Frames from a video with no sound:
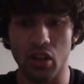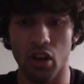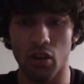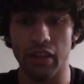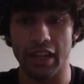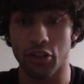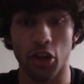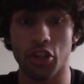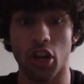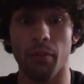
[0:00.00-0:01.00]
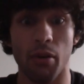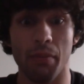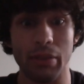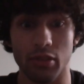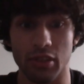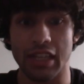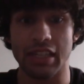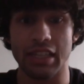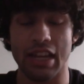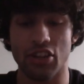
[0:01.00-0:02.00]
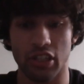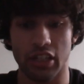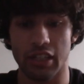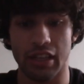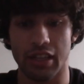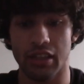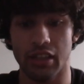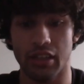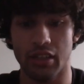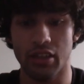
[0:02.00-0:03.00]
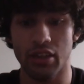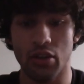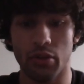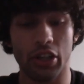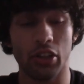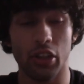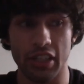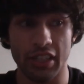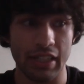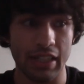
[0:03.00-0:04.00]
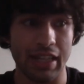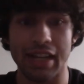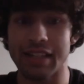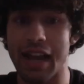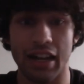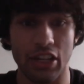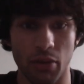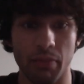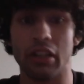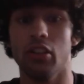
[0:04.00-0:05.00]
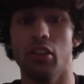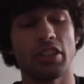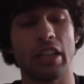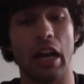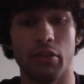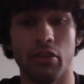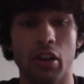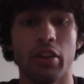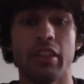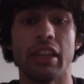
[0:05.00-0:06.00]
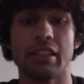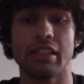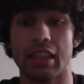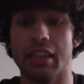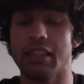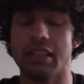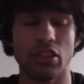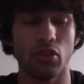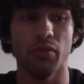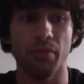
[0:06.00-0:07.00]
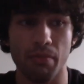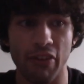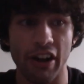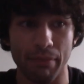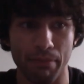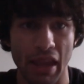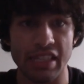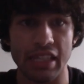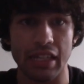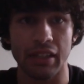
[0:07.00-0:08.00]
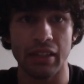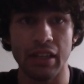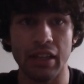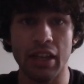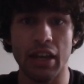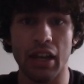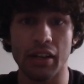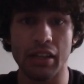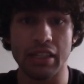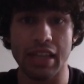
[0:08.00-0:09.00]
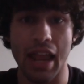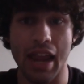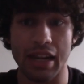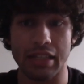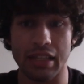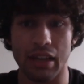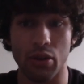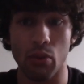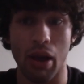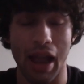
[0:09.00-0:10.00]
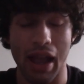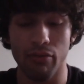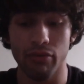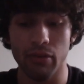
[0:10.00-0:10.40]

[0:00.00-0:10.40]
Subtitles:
like, don't jump on people's knees, essentially, like the, what do you call it, the scissor takedown and jumping close guard. We've heard of things like this, and these are all very basic understandings that we all have.